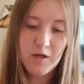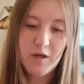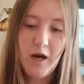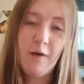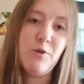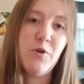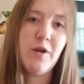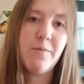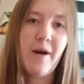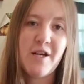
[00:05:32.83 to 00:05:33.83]
I'm
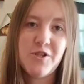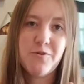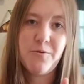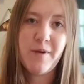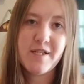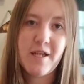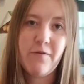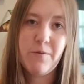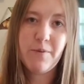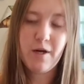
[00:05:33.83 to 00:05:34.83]
doing a batch that will make
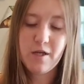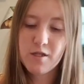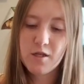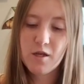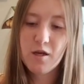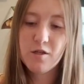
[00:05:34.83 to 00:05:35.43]
7 pints.